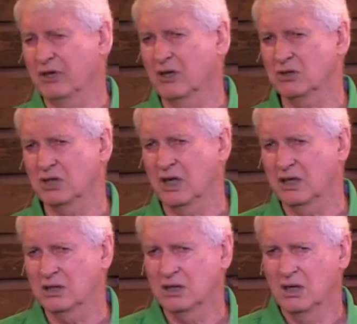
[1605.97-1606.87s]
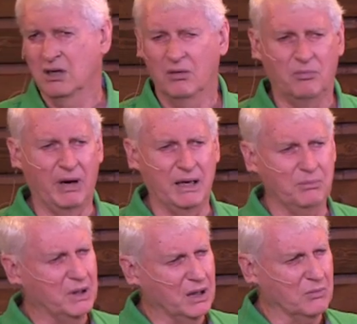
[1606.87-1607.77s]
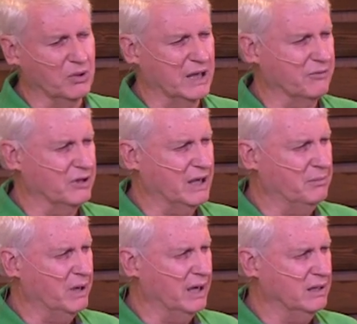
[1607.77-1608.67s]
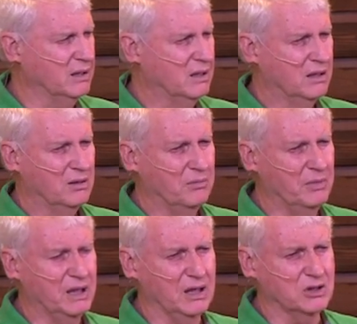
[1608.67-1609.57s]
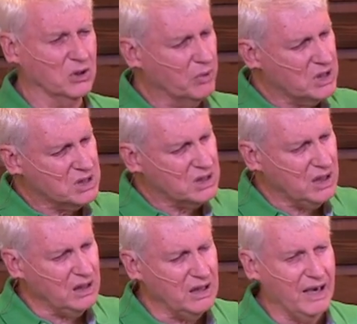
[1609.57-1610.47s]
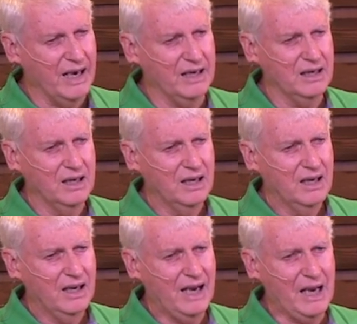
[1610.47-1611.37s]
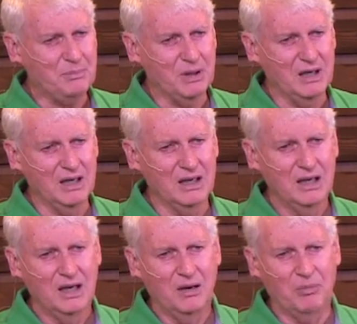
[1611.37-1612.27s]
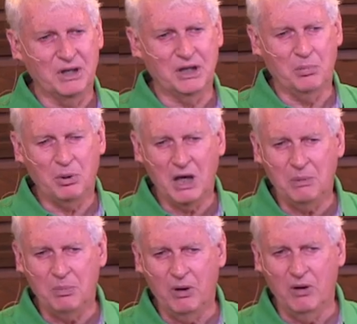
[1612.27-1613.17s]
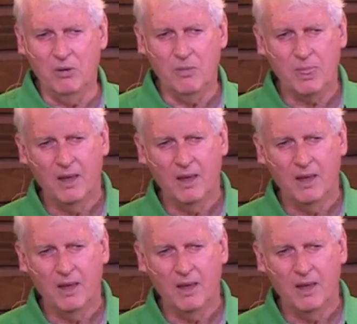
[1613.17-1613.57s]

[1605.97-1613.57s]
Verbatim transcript: those things might be and whatever that might mean. So we see that happening, but the people